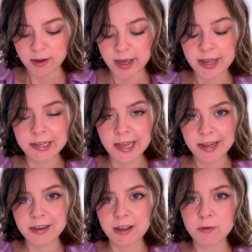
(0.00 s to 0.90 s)
And
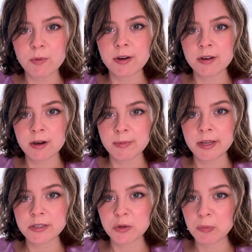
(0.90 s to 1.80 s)
then we're coming
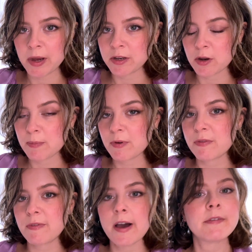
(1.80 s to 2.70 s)
to my number
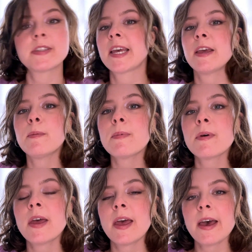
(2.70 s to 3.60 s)
5 tip.
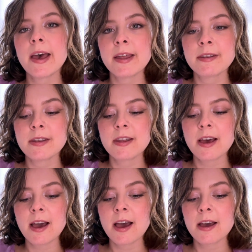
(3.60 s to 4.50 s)
And
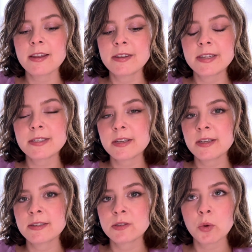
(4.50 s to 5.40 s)
this
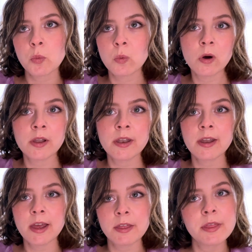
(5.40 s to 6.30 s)
is one that
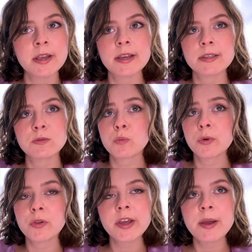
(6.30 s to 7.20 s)
I think is
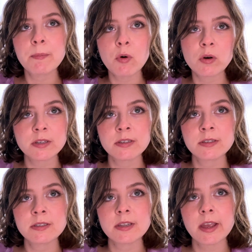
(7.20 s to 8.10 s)
really
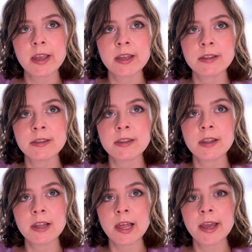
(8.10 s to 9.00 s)
important in
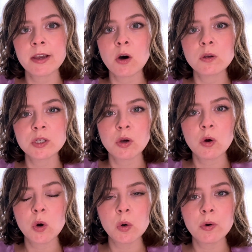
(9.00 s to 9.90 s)
like
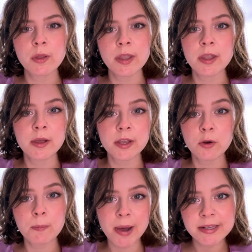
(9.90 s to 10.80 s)
also your
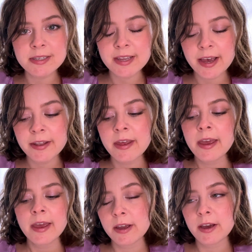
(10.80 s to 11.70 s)
mindset
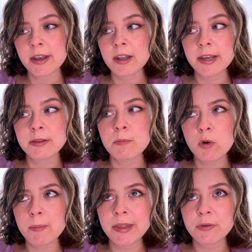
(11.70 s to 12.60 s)
and like the more
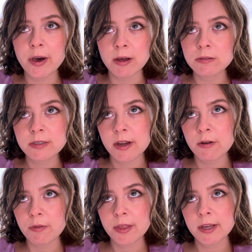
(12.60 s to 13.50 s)
mental health side
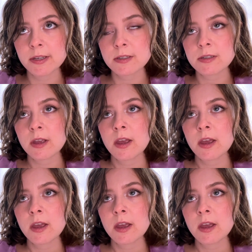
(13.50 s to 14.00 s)
of things.